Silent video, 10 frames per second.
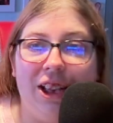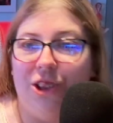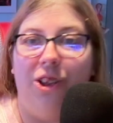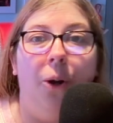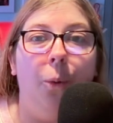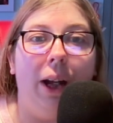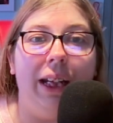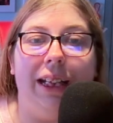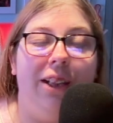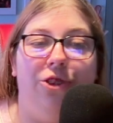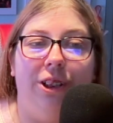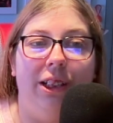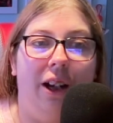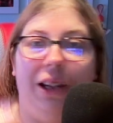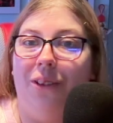Snow White is just
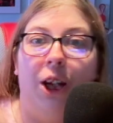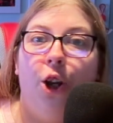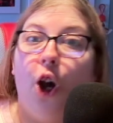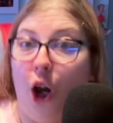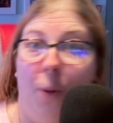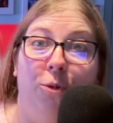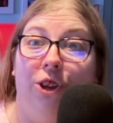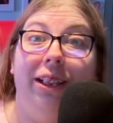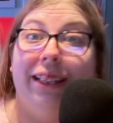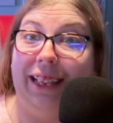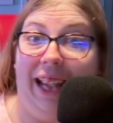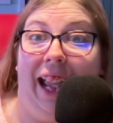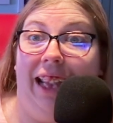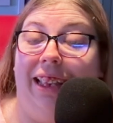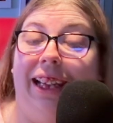not even an option to
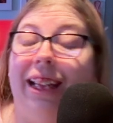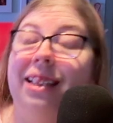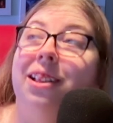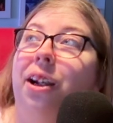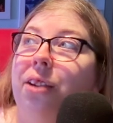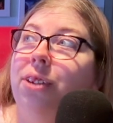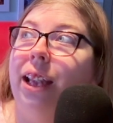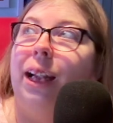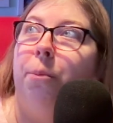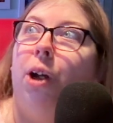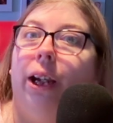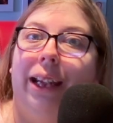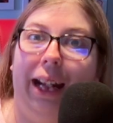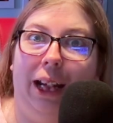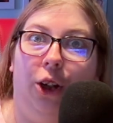get. Like, it's not even like I'm not
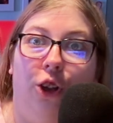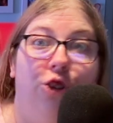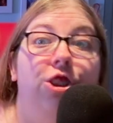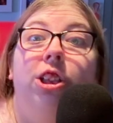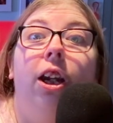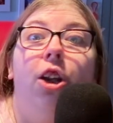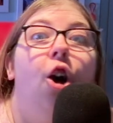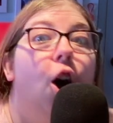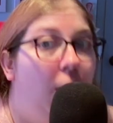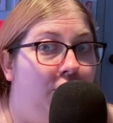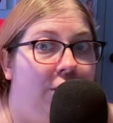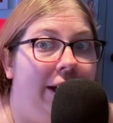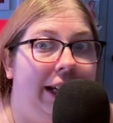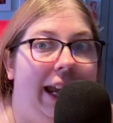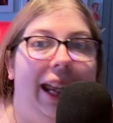getting her. She's not an option
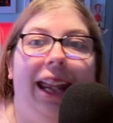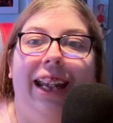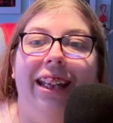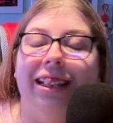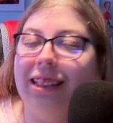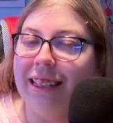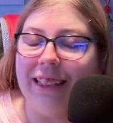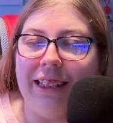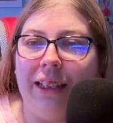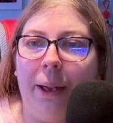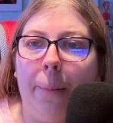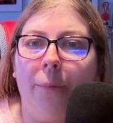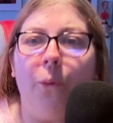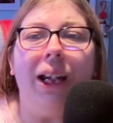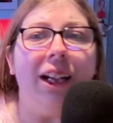to get. And
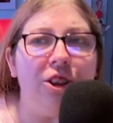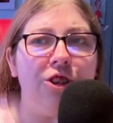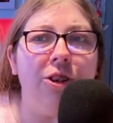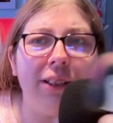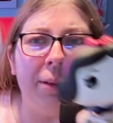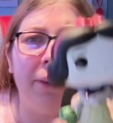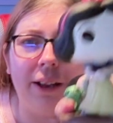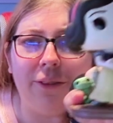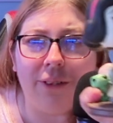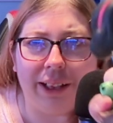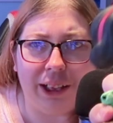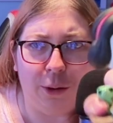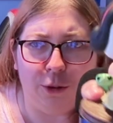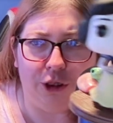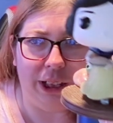we gotta show some love for the
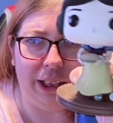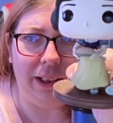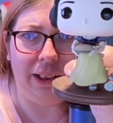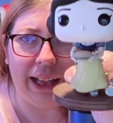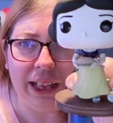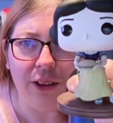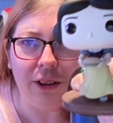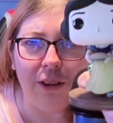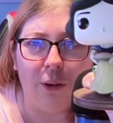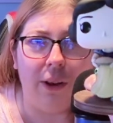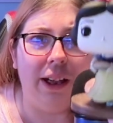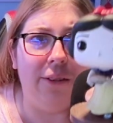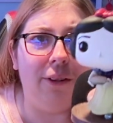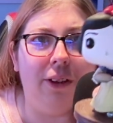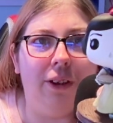OG. Like her or
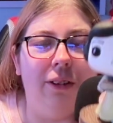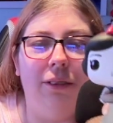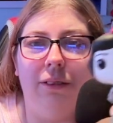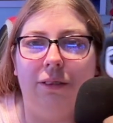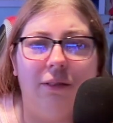love her.